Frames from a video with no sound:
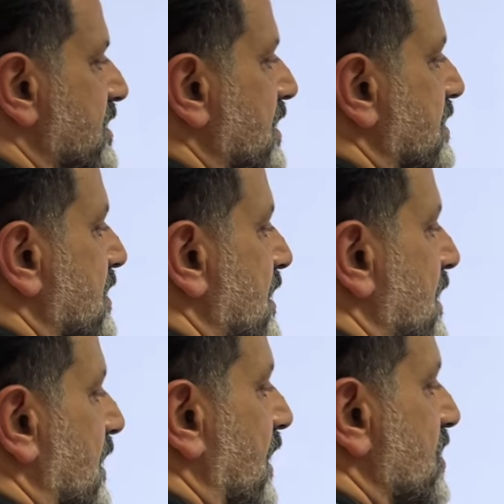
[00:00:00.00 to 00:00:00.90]
it
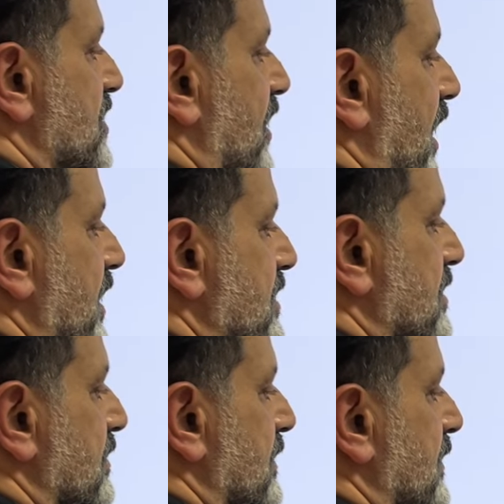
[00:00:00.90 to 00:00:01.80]
is like,
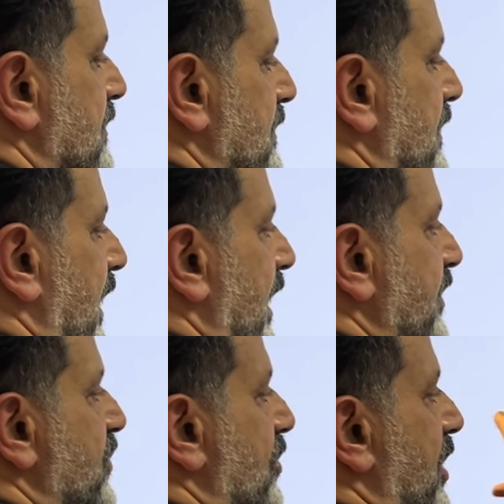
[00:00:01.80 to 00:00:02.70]

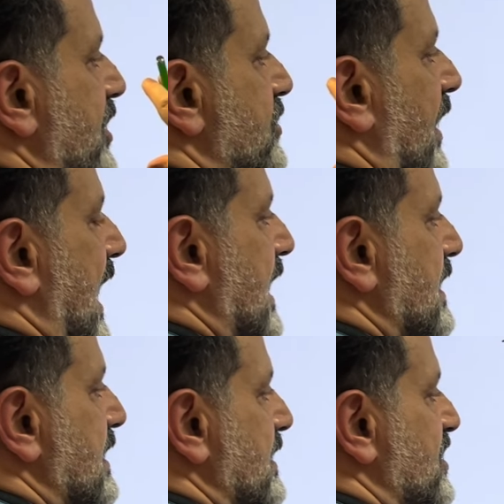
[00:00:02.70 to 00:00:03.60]
if you write your
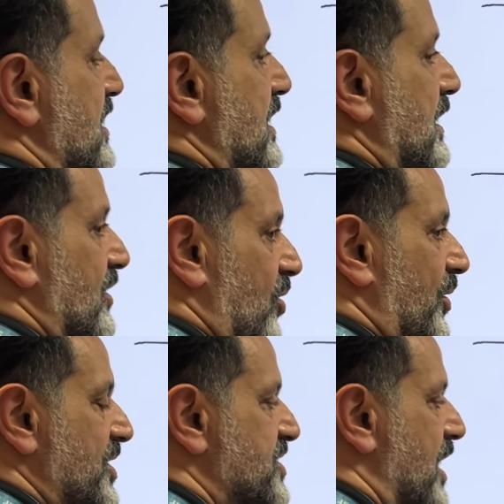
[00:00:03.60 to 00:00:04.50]
alkene
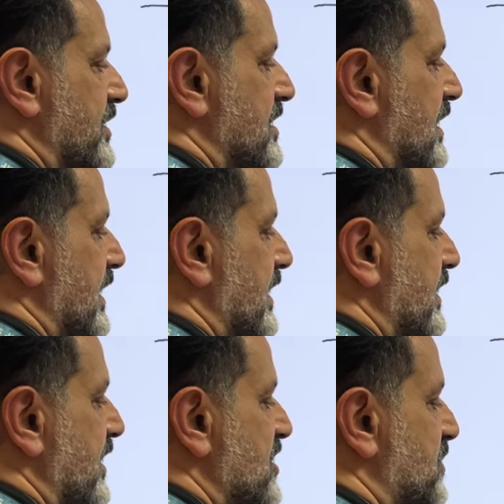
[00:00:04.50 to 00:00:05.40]

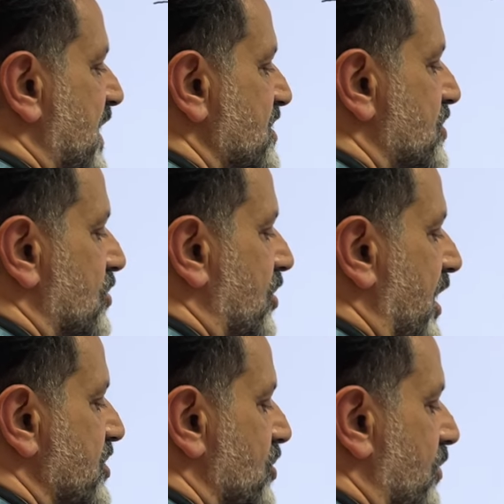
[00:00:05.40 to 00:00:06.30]
horizontally, it's best to
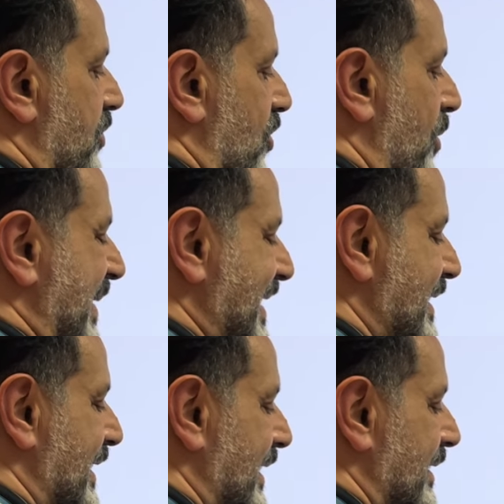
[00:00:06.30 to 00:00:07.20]
write your
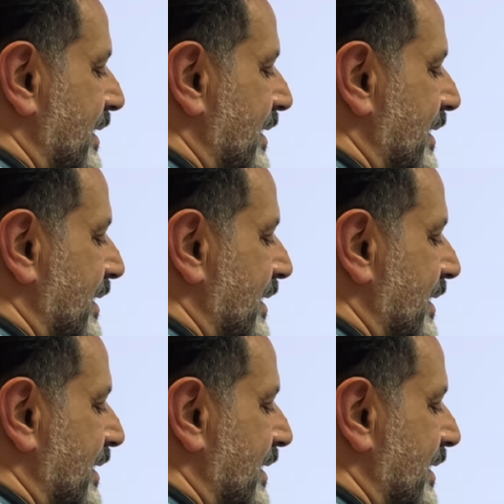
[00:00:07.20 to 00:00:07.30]
bromine